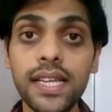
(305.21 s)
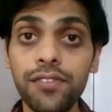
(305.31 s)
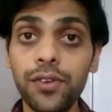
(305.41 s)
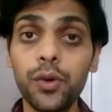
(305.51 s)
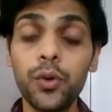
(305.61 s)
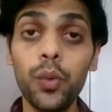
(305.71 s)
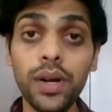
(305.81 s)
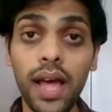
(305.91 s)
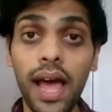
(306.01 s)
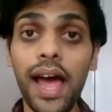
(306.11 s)
If you don't
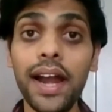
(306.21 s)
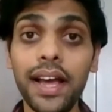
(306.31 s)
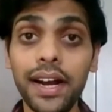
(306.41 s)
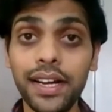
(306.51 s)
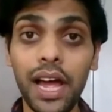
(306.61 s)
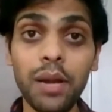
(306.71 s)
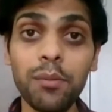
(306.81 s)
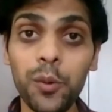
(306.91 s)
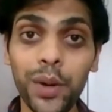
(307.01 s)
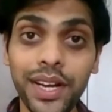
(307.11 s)
add a time
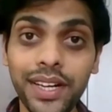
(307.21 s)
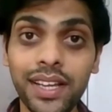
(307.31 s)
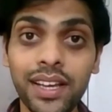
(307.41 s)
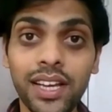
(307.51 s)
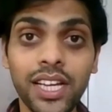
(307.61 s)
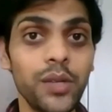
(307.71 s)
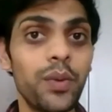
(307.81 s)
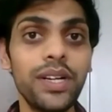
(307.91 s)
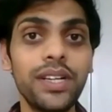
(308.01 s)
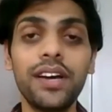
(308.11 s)
to it, you
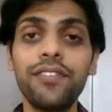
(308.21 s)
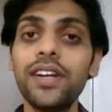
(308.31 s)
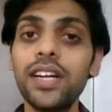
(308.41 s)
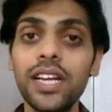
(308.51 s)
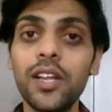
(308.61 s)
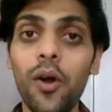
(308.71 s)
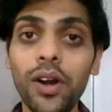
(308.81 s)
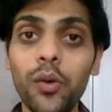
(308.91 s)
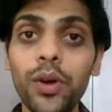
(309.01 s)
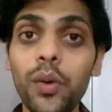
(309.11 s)
will definitely not
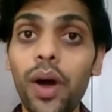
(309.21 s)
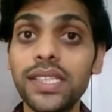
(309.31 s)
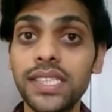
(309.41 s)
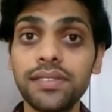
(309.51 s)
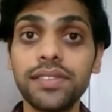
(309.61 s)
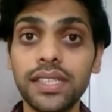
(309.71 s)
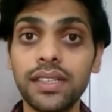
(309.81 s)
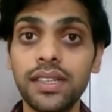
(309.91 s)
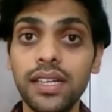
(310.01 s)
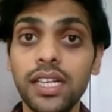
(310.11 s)
going to achieve it.
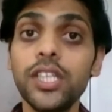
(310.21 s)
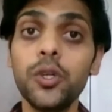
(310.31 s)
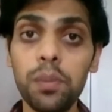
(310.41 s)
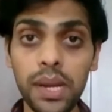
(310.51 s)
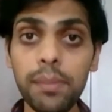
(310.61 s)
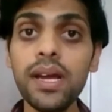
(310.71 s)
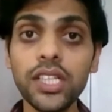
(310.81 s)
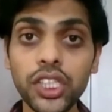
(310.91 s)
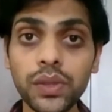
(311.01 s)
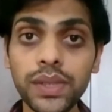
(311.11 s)
You maybe
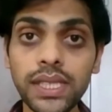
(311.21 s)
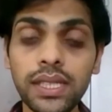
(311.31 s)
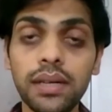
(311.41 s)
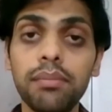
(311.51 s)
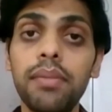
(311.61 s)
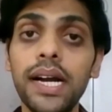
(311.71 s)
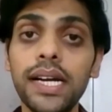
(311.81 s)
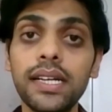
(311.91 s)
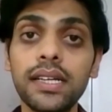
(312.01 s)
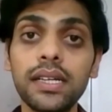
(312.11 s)
achieve it, but
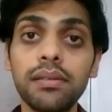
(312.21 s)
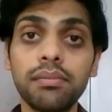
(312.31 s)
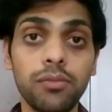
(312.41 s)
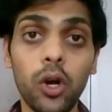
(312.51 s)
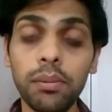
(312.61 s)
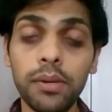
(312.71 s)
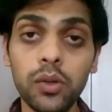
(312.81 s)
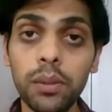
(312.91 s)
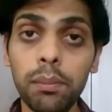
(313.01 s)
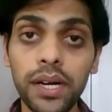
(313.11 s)
not into
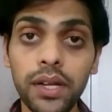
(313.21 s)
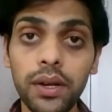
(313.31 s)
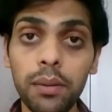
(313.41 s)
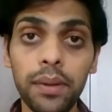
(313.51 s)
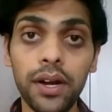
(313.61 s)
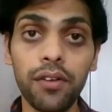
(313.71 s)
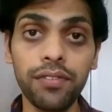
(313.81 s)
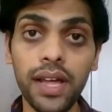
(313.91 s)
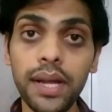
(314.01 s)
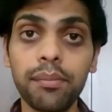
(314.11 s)
the particular period of
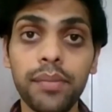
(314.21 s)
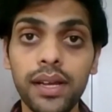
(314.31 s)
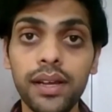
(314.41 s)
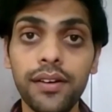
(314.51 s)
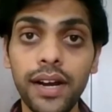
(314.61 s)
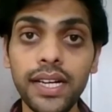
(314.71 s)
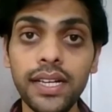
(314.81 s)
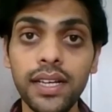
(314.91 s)
time, right?